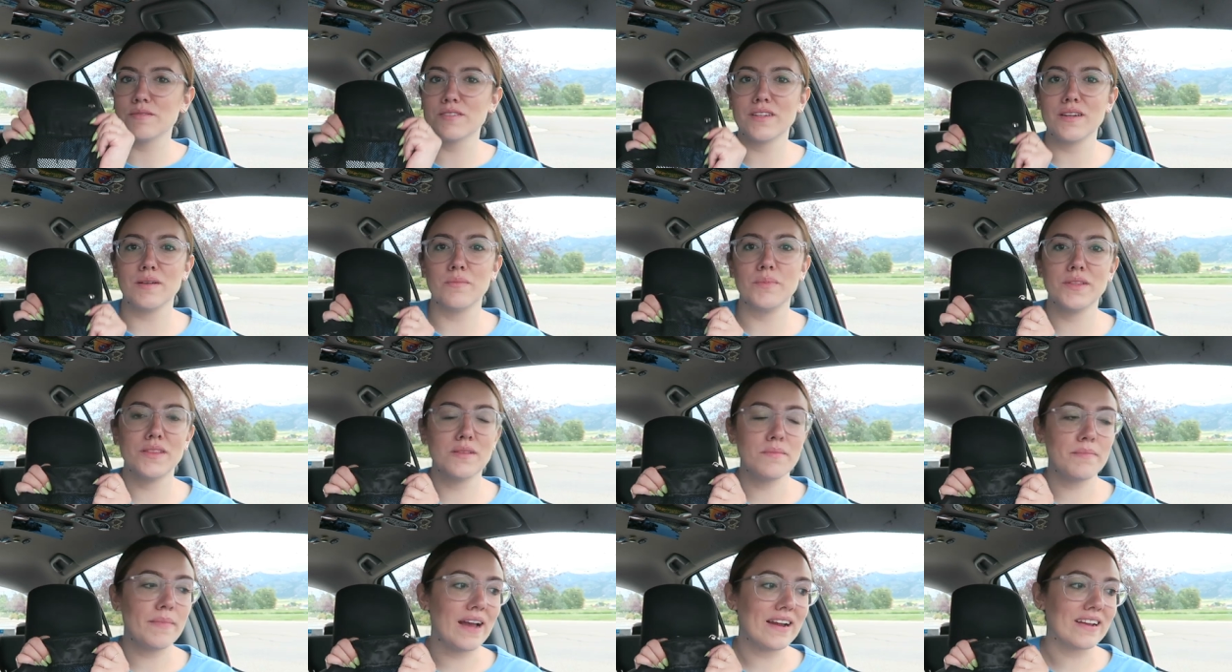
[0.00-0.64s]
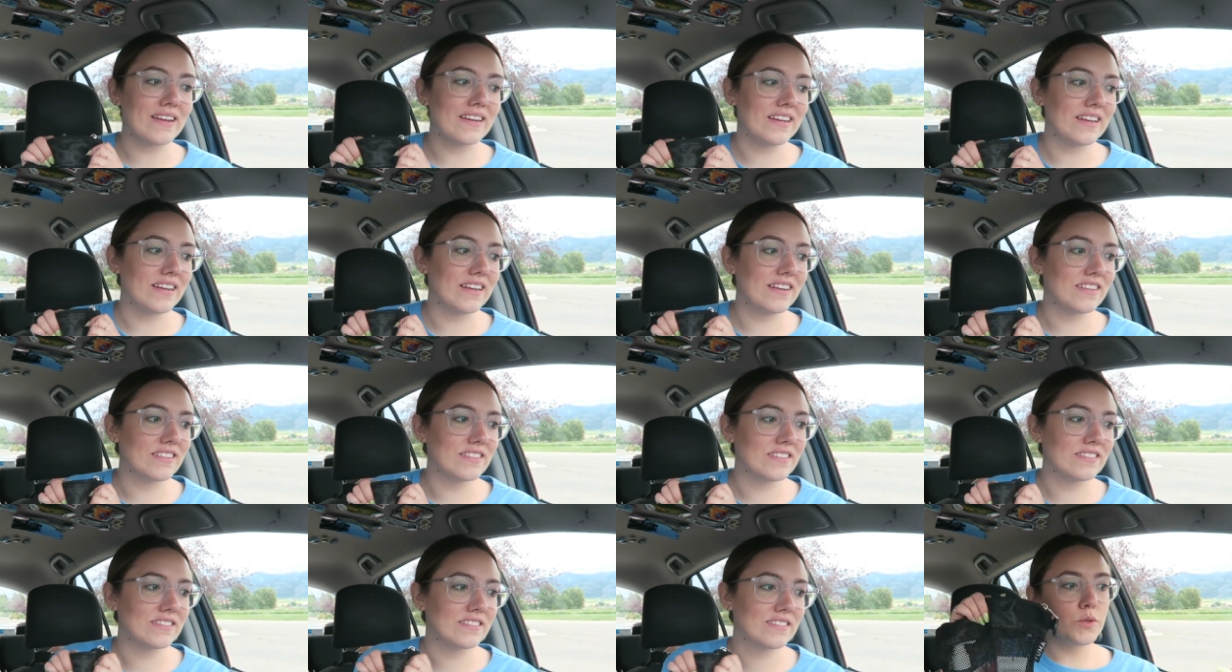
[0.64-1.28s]
I'm just gonna put them back in
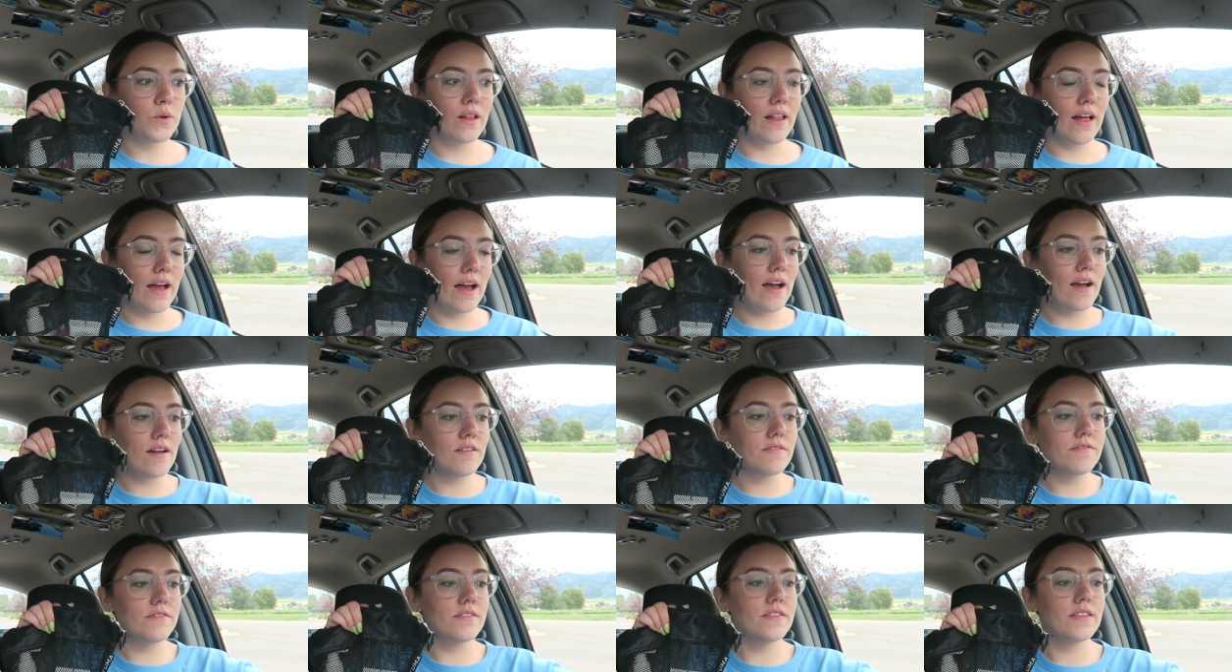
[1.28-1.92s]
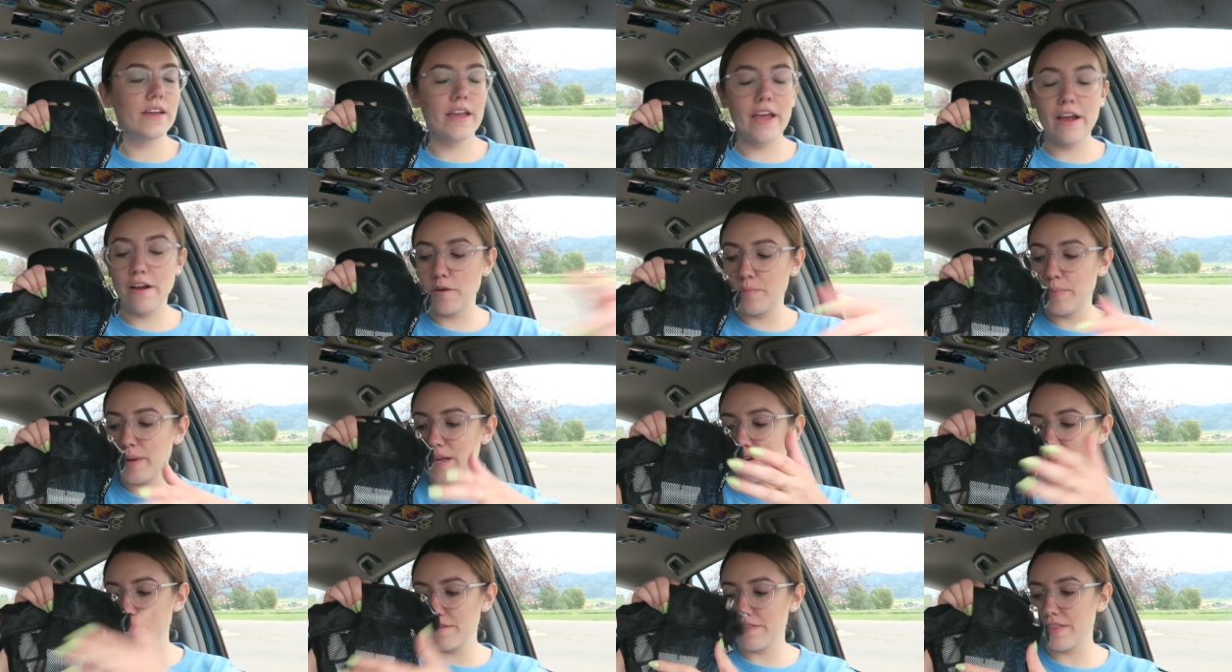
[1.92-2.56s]
here. So I'll have the
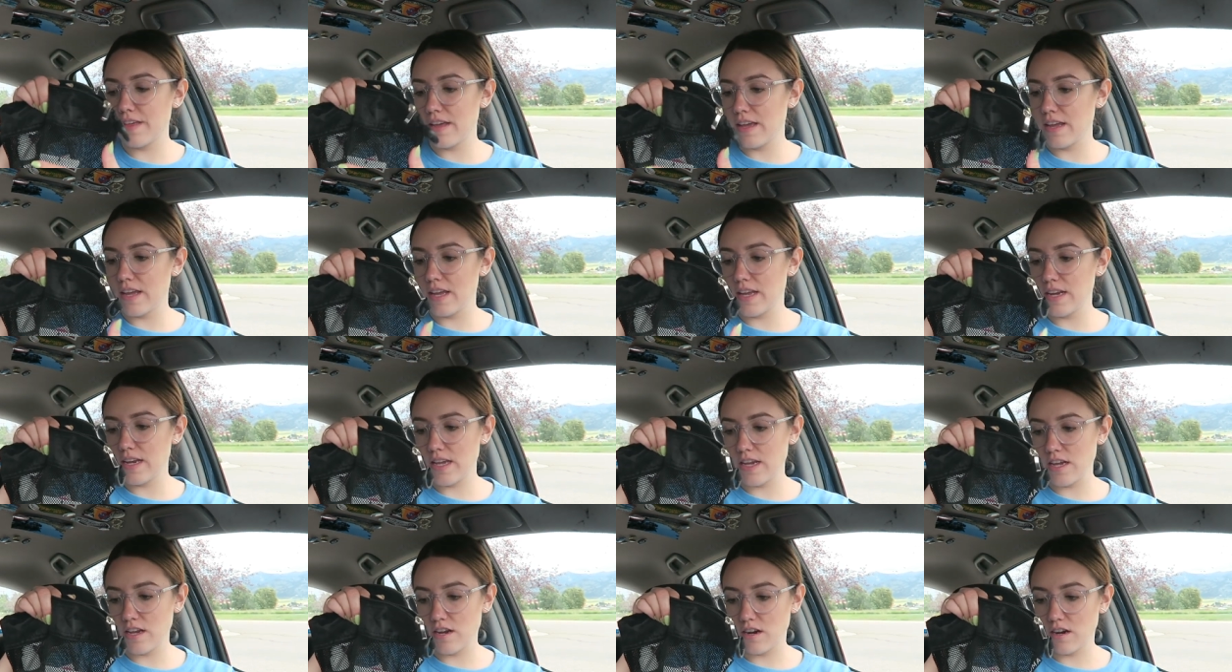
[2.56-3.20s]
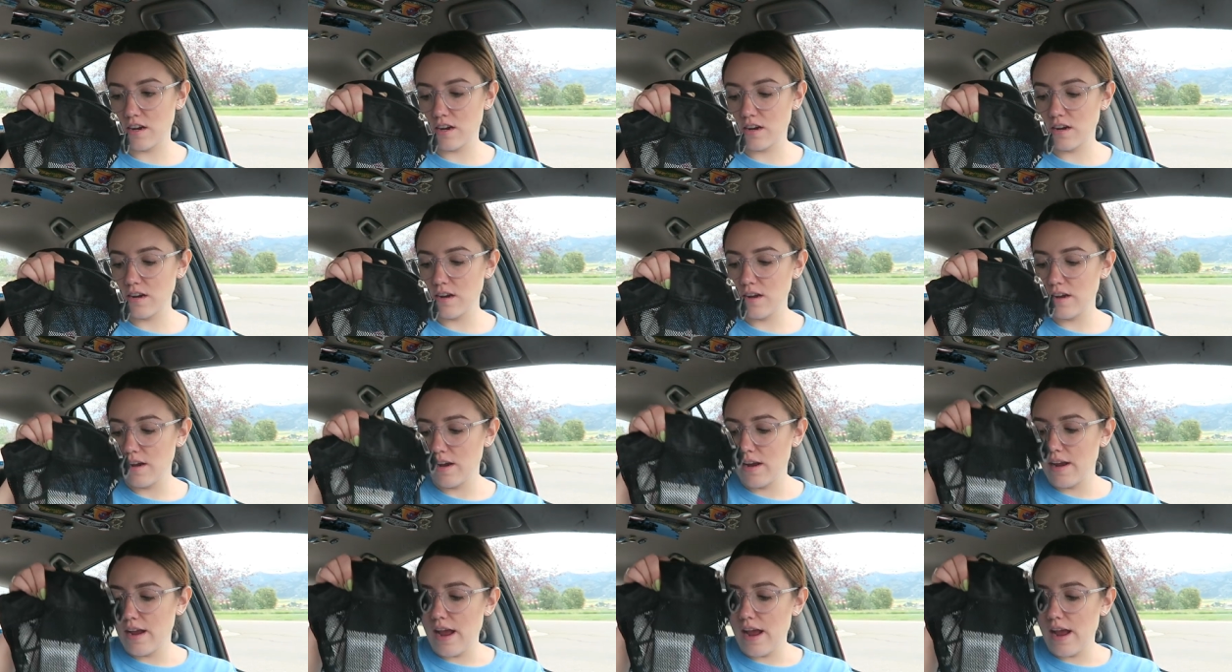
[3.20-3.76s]
carabiner thing in here,